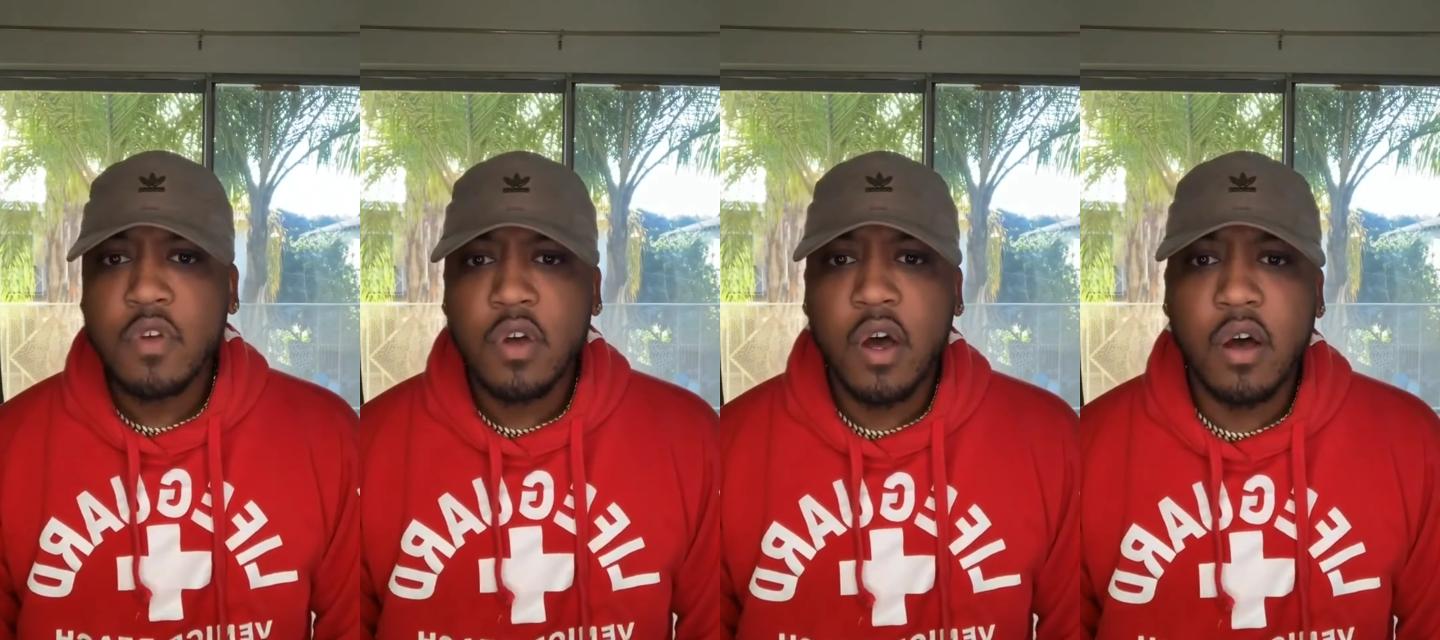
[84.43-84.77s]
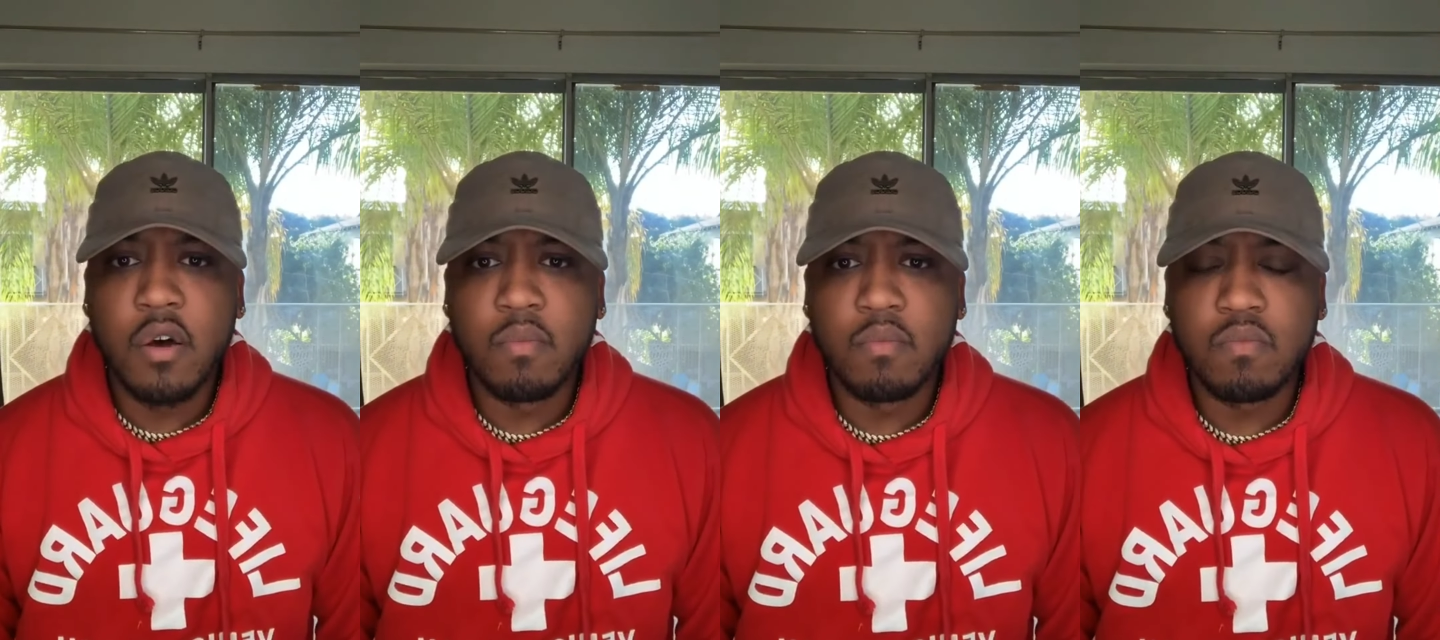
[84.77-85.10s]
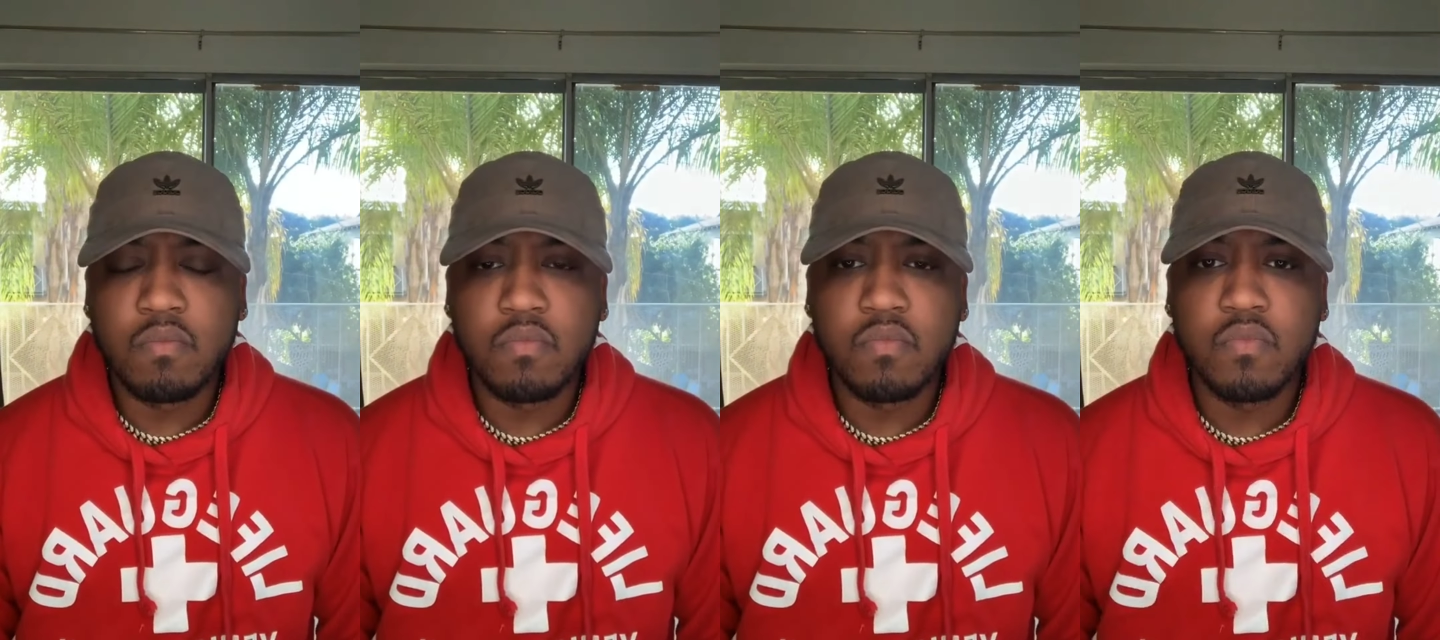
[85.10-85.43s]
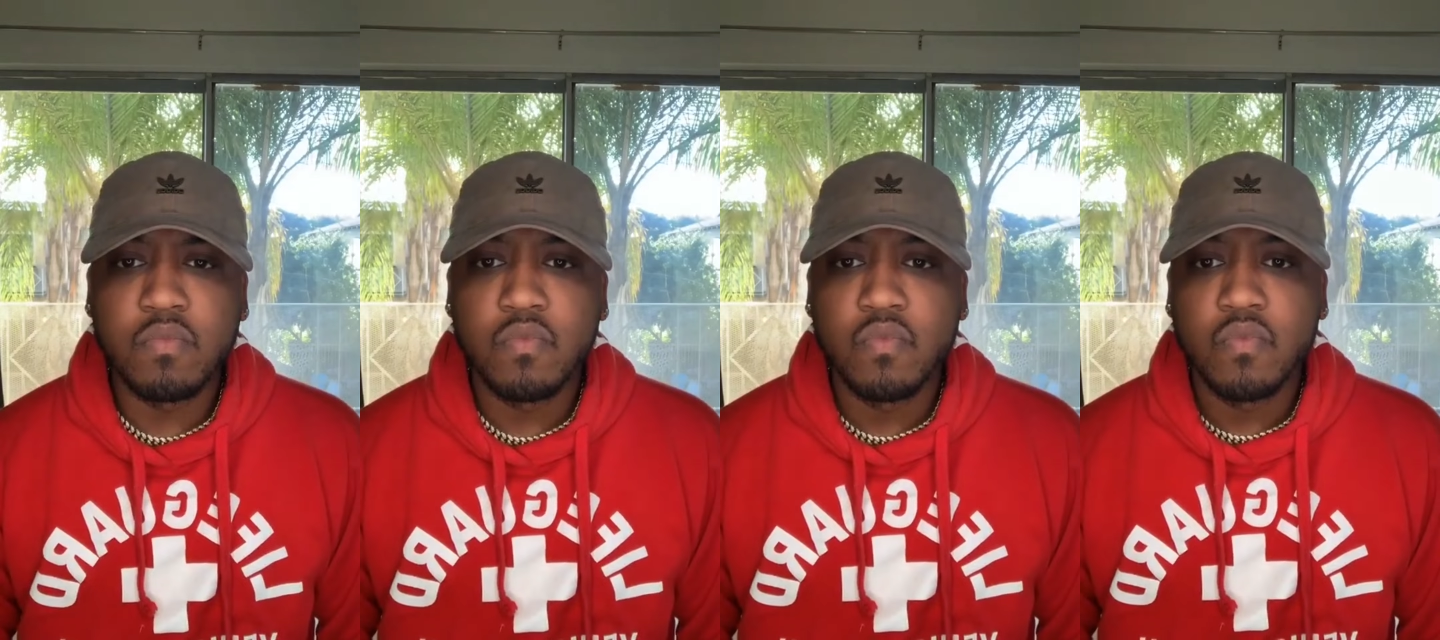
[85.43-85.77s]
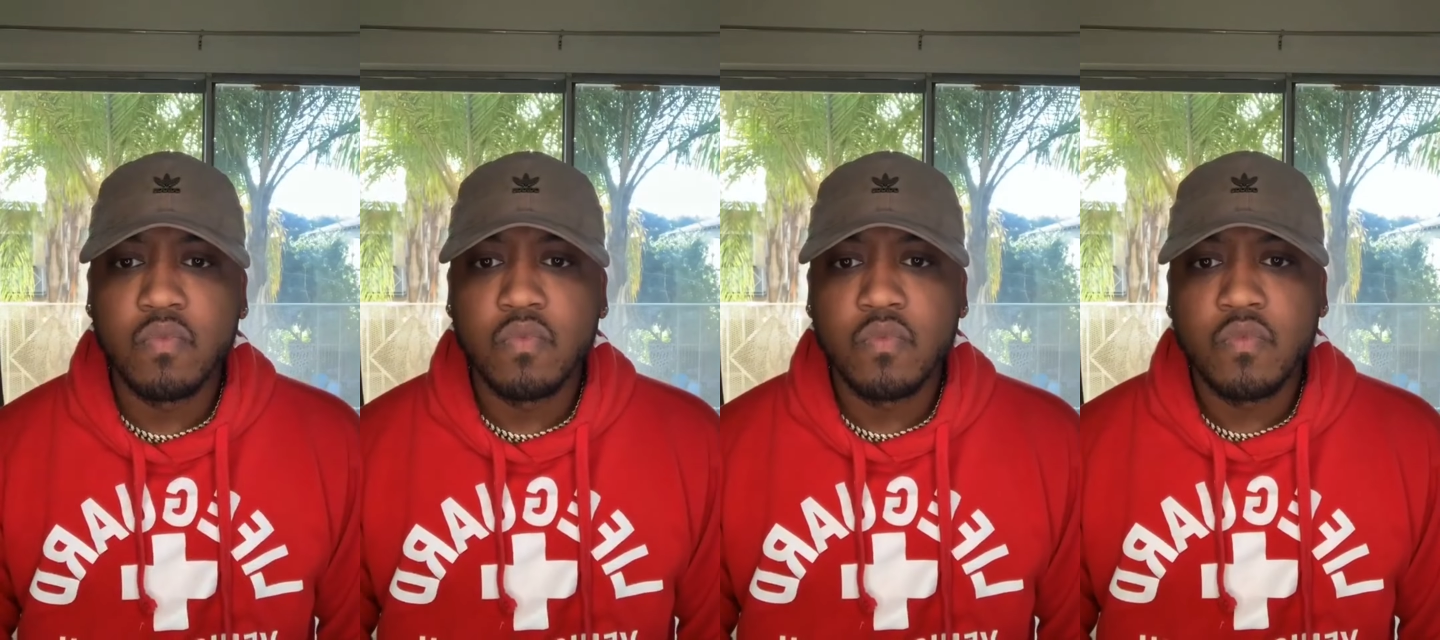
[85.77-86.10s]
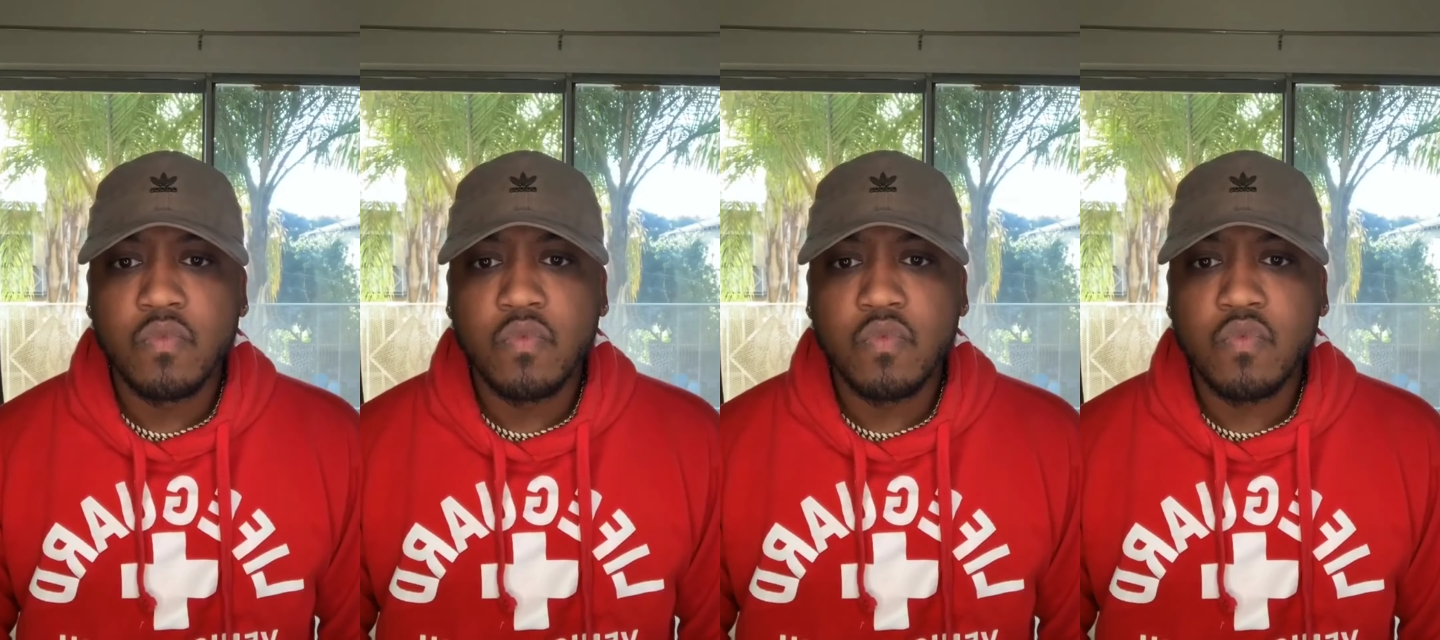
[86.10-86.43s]
um
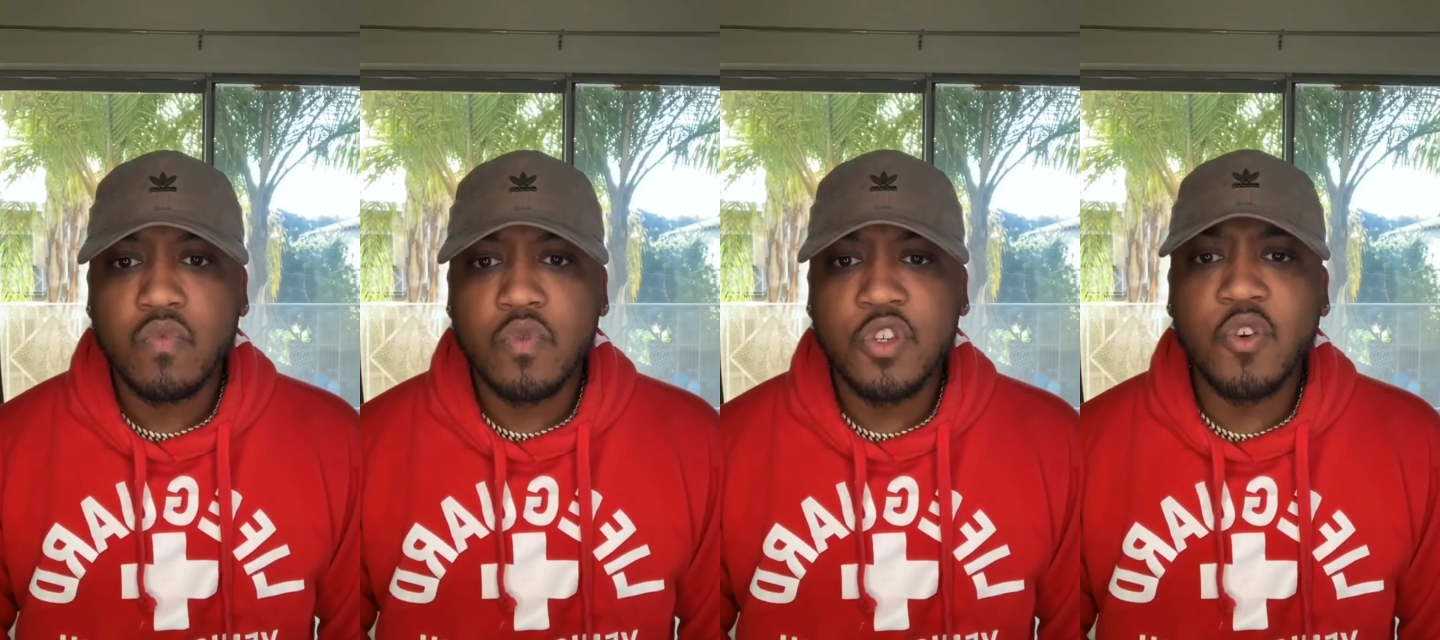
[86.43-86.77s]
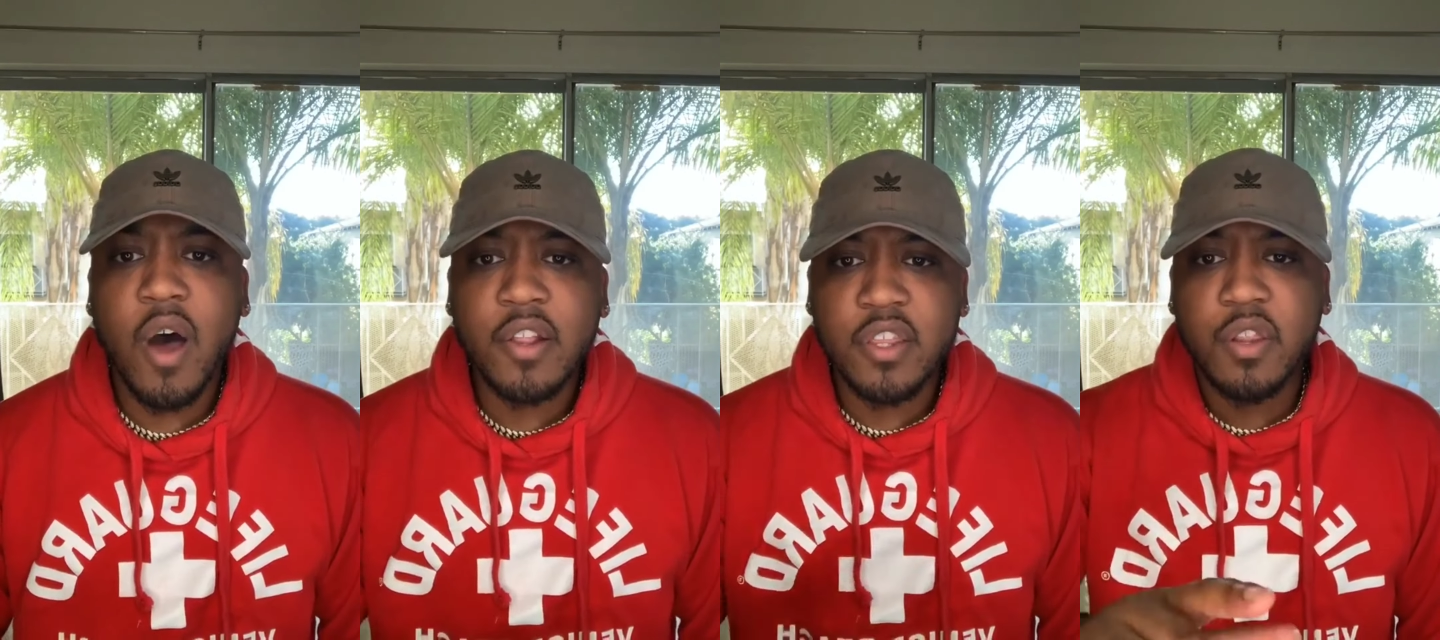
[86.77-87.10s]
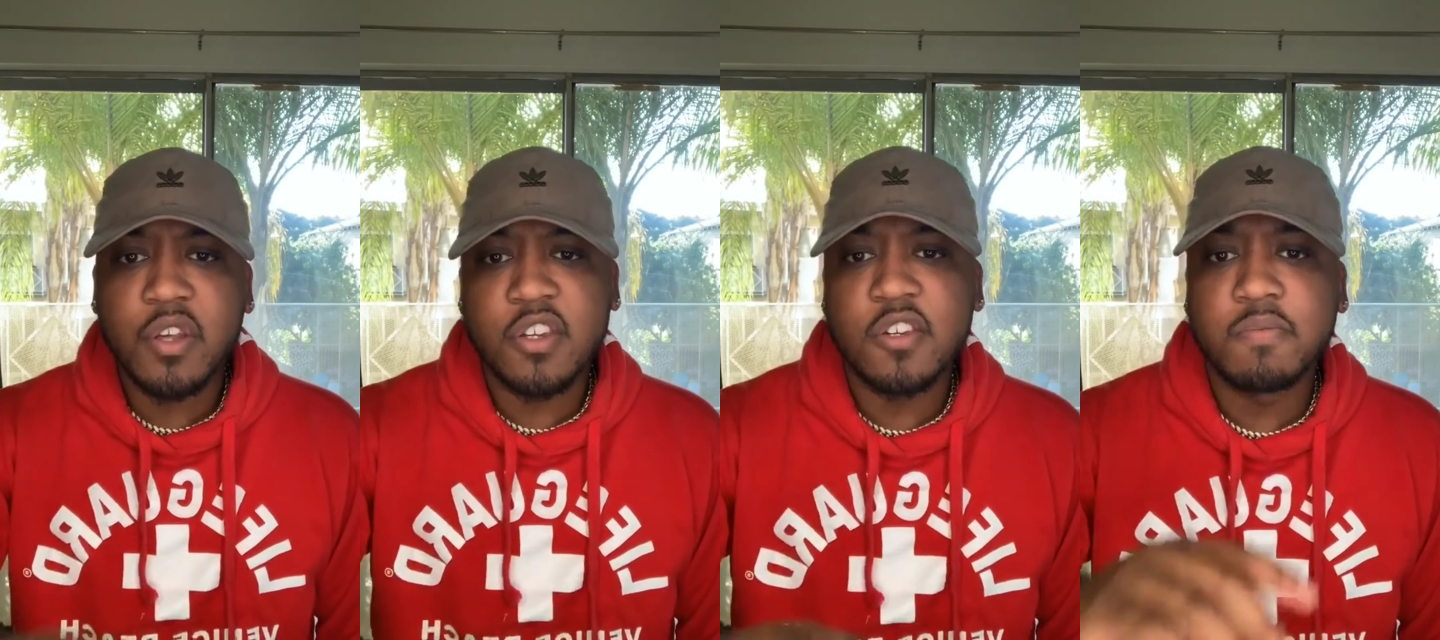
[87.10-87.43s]
so i think this is